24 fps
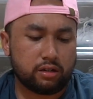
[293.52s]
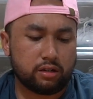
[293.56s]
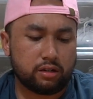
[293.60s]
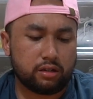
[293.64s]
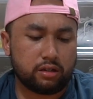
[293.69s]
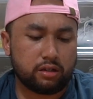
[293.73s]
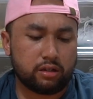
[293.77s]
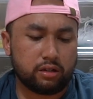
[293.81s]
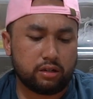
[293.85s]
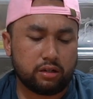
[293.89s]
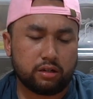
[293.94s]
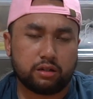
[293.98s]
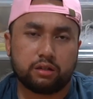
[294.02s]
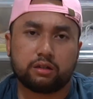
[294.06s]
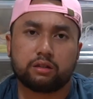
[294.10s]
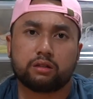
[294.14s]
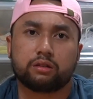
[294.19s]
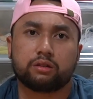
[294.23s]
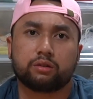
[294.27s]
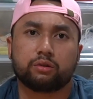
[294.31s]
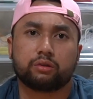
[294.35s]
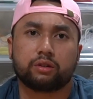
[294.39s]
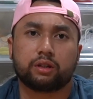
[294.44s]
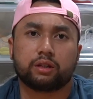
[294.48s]
Yeah,
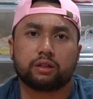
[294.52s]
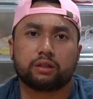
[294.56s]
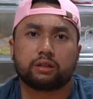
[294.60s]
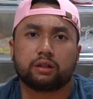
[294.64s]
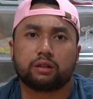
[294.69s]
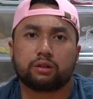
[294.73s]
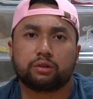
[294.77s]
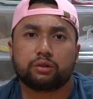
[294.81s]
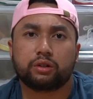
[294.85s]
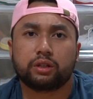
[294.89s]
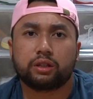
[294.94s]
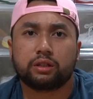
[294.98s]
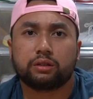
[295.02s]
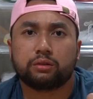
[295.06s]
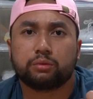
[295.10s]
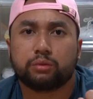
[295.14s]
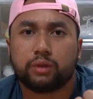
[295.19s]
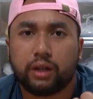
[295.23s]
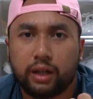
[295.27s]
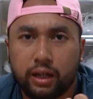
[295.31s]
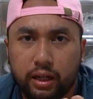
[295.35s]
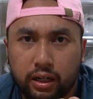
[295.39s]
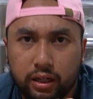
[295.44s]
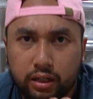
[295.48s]
so the hoodies were
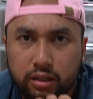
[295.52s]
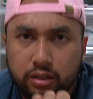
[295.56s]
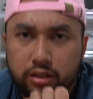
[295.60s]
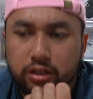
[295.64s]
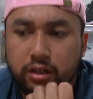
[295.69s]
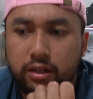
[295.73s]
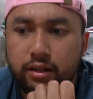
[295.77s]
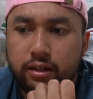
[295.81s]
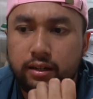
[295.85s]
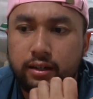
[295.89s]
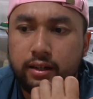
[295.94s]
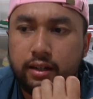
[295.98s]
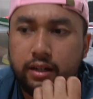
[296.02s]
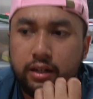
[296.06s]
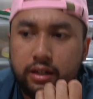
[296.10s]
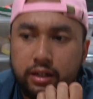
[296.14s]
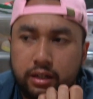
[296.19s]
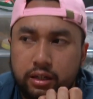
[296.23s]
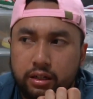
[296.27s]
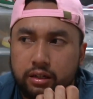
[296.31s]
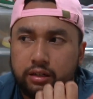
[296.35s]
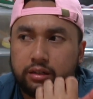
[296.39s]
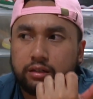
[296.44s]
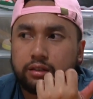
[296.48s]
large,
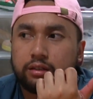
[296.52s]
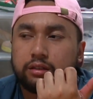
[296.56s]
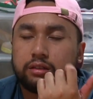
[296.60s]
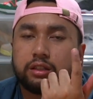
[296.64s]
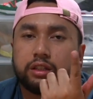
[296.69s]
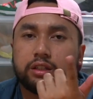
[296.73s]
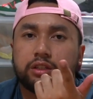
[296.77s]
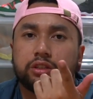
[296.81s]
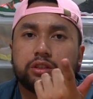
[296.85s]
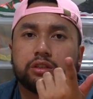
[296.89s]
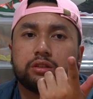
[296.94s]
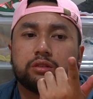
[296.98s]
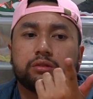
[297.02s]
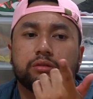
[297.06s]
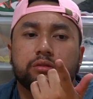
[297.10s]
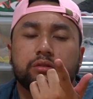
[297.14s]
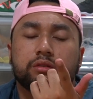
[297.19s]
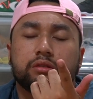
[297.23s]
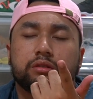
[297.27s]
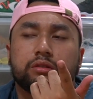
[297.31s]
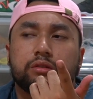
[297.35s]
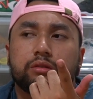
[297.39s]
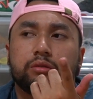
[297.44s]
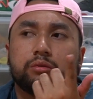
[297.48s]
the
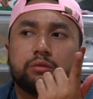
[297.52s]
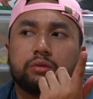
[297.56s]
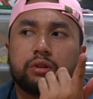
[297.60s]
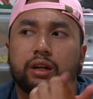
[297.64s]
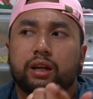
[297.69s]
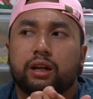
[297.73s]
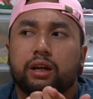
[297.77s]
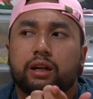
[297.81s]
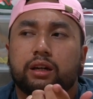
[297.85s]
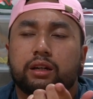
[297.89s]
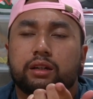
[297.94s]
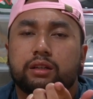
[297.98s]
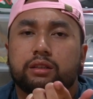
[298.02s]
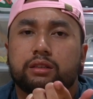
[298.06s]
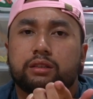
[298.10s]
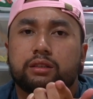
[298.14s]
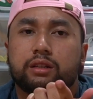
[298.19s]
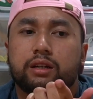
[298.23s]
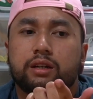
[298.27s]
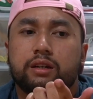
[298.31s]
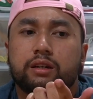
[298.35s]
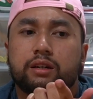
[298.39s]
t-shirts were large,